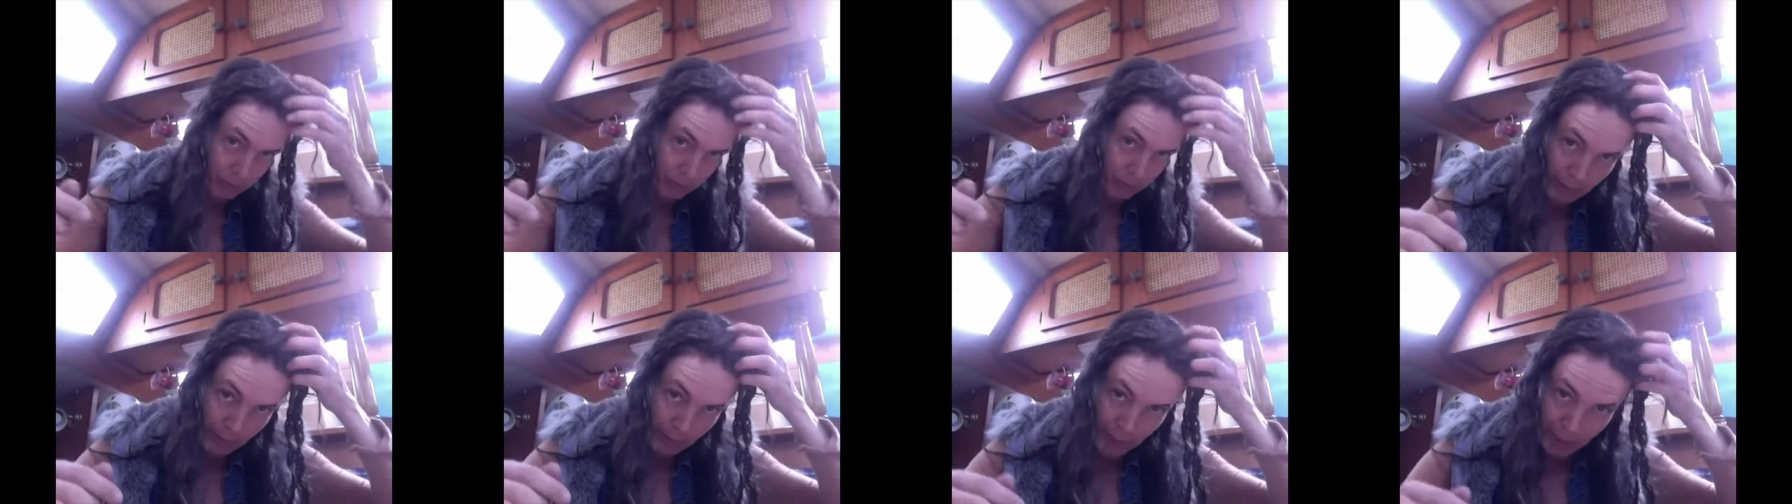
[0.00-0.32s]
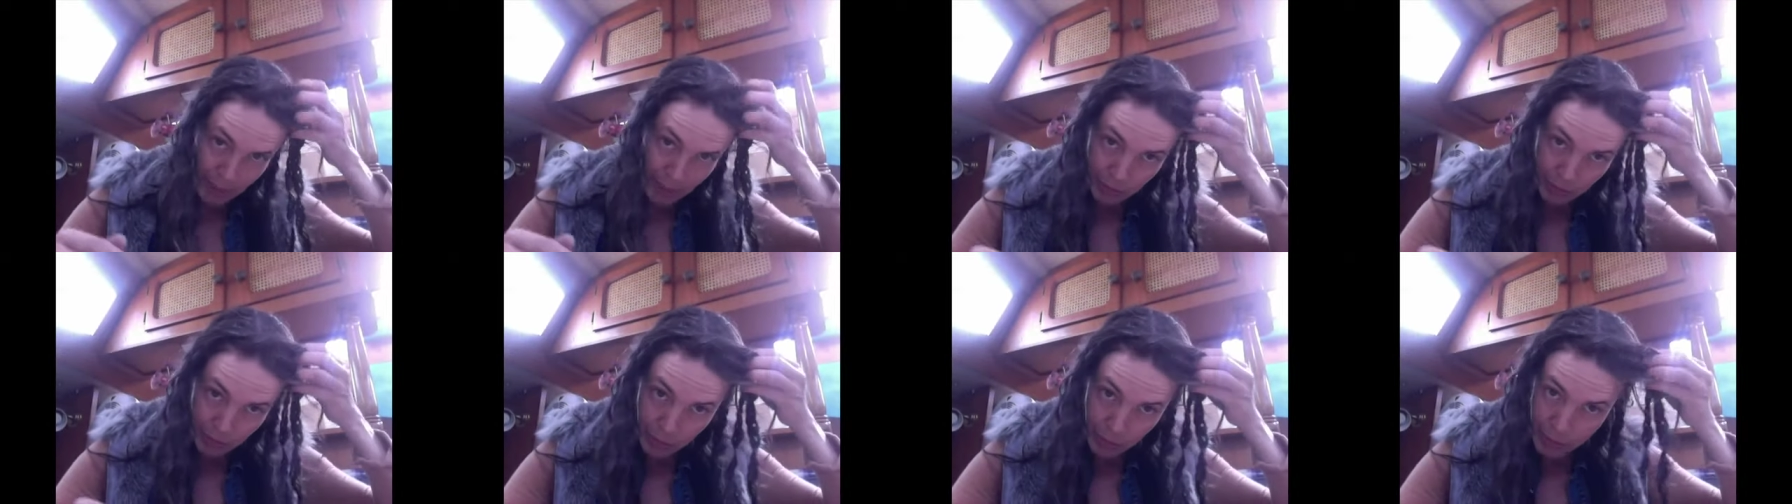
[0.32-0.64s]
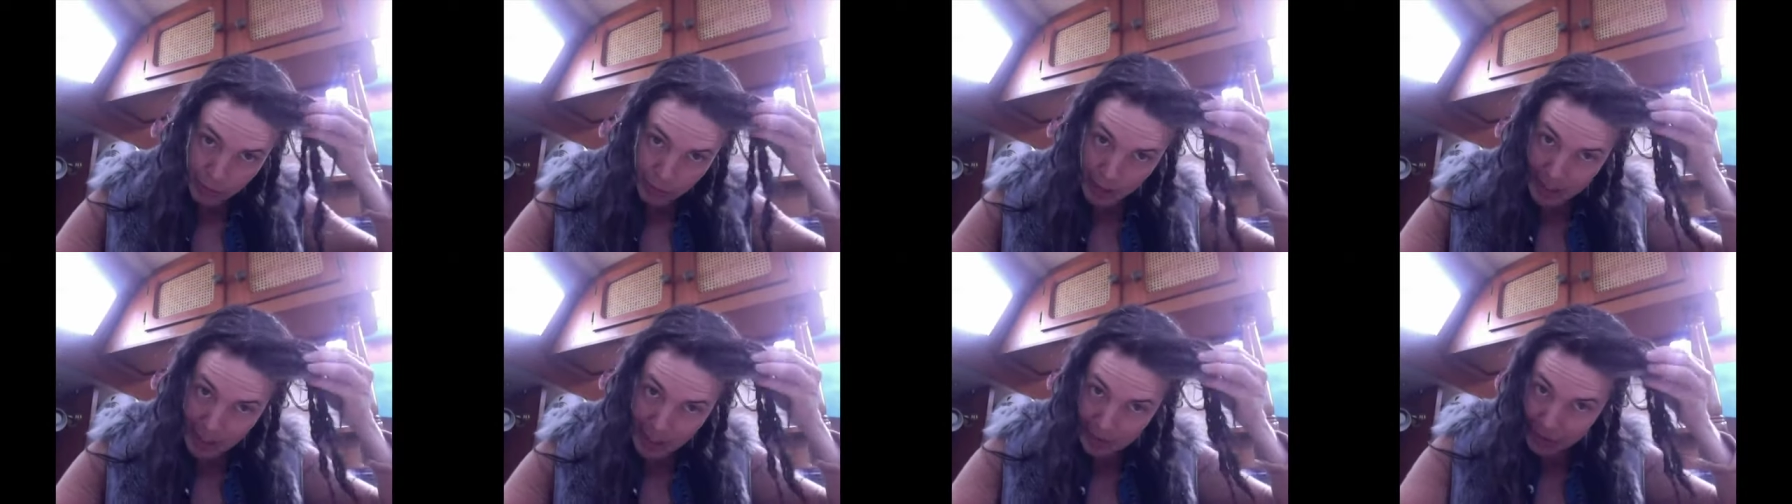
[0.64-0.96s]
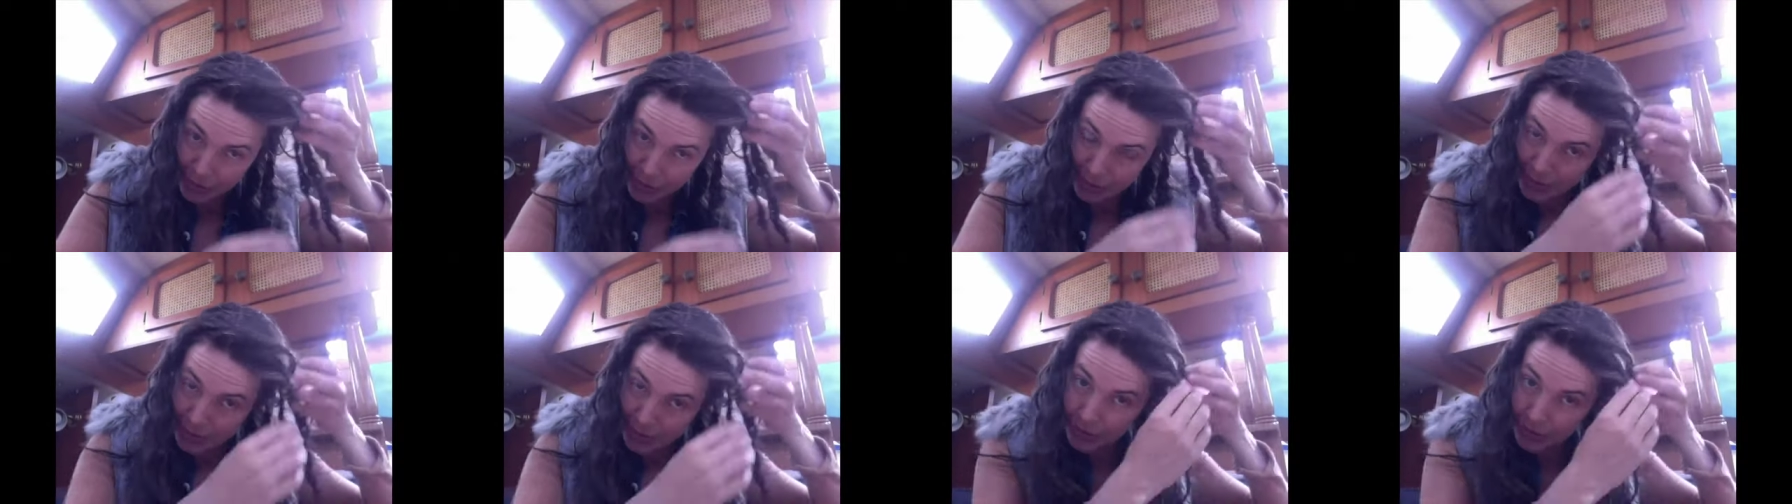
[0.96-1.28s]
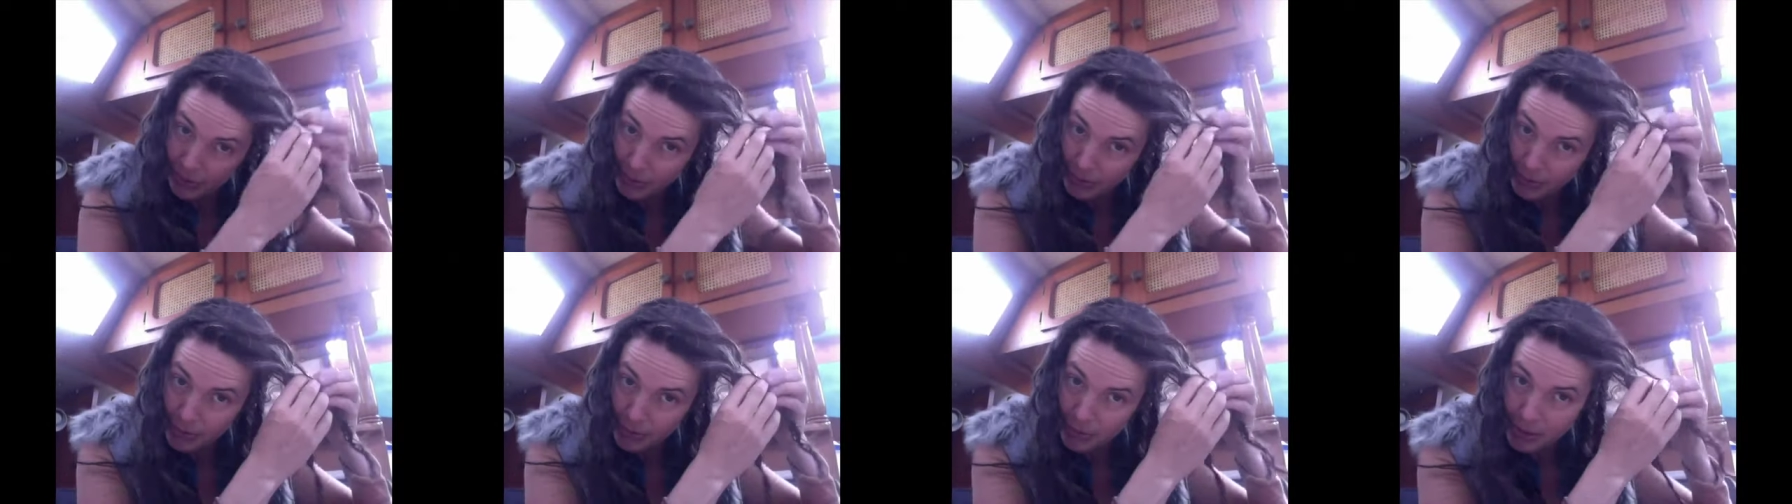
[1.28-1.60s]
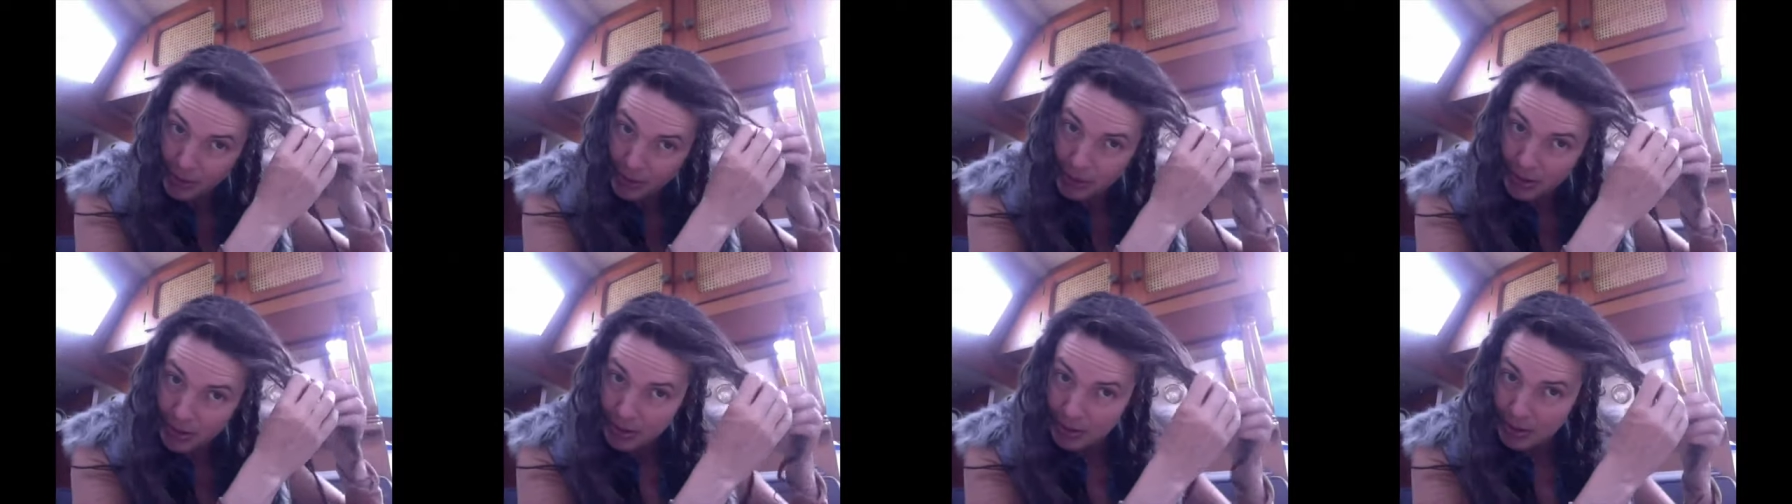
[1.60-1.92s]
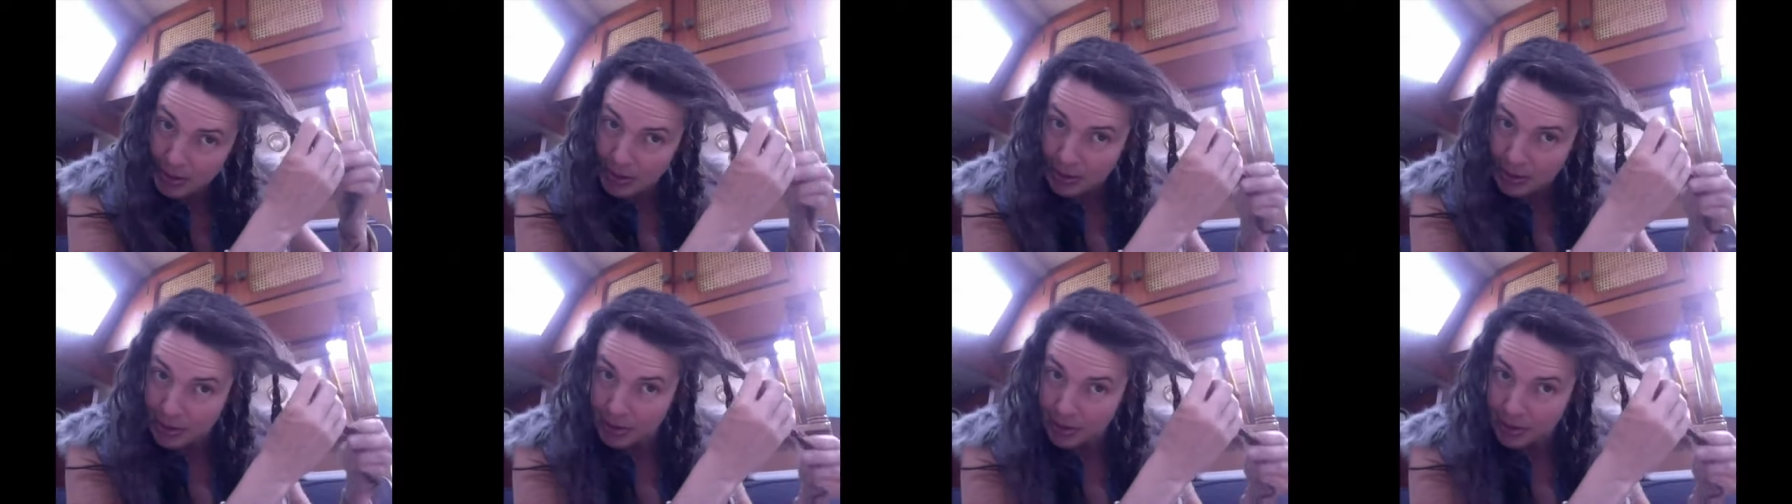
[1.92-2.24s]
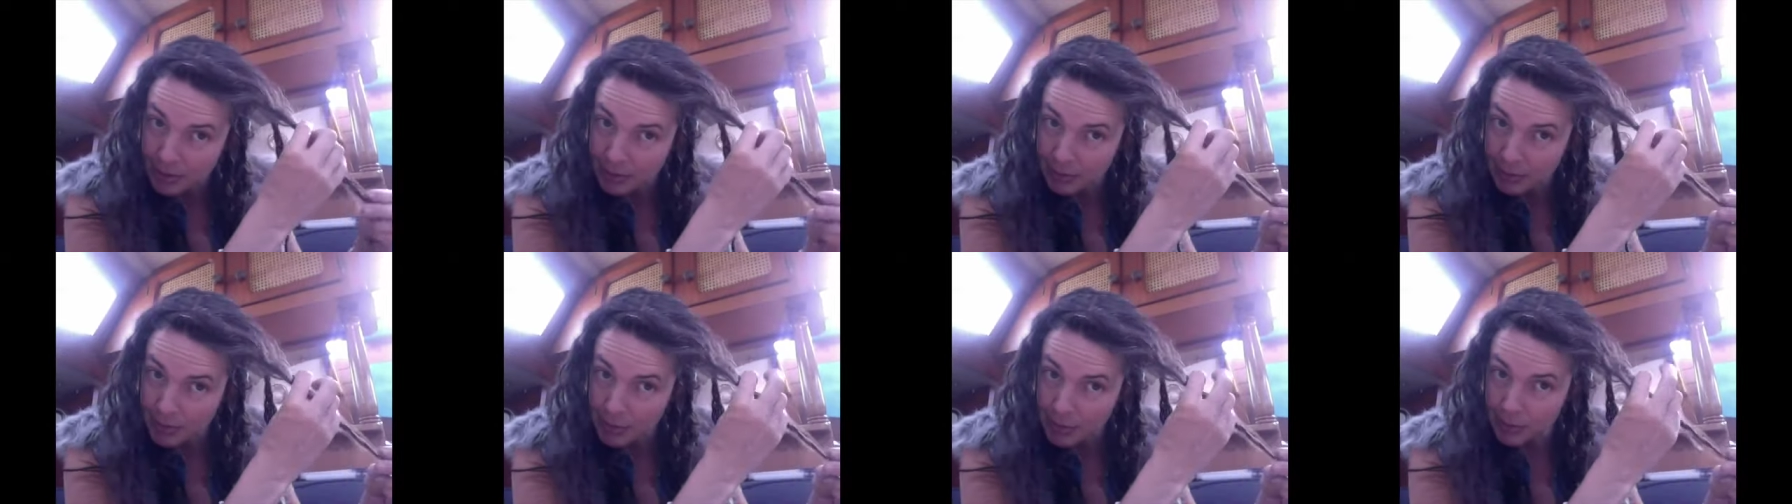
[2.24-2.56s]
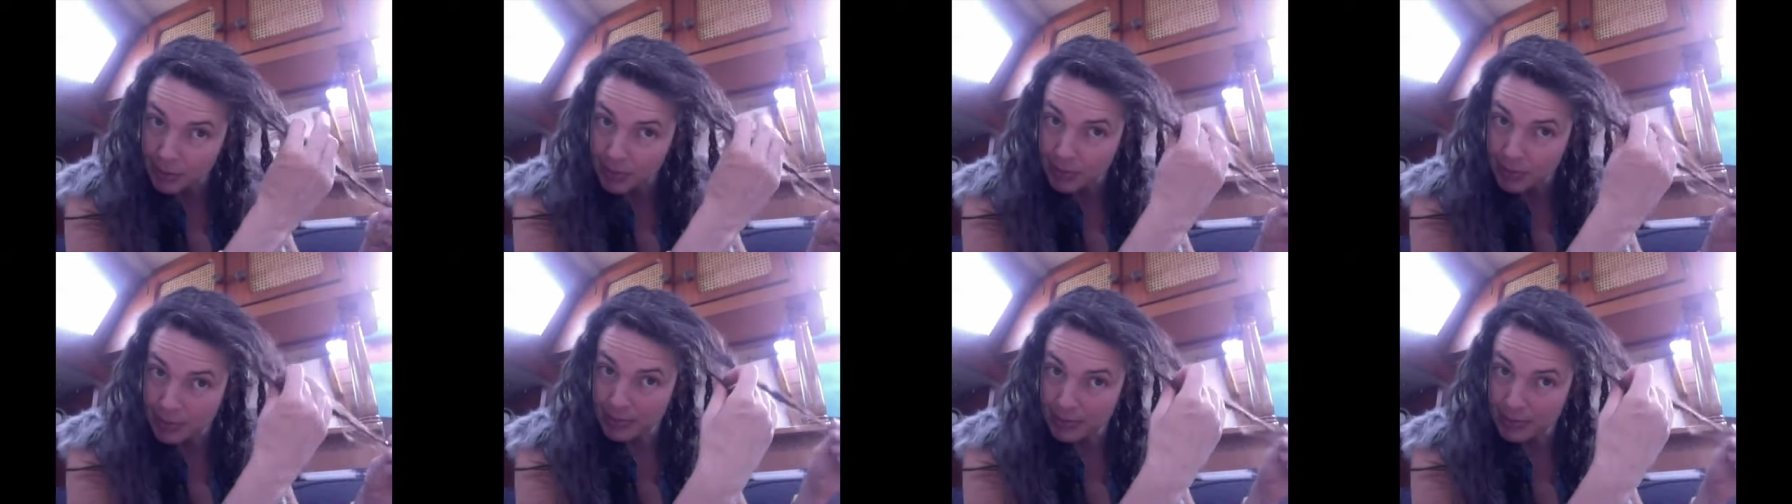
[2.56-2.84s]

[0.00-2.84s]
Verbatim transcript: And your trash, too, if you